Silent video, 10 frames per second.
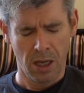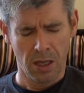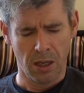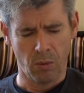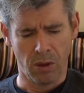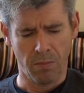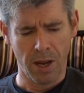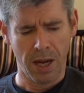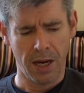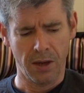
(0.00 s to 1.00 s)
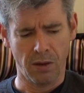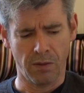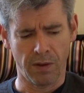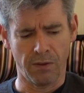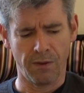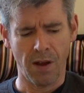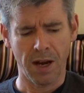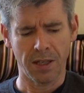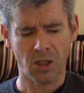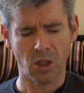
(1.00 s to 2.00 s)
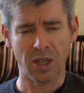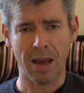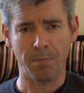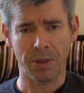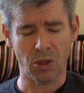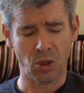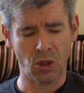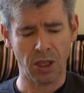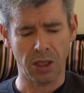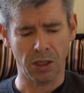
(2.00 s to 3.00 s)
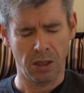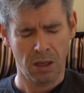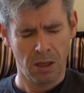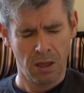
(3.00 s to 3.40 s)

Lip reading: They were made of the finest tempered steel,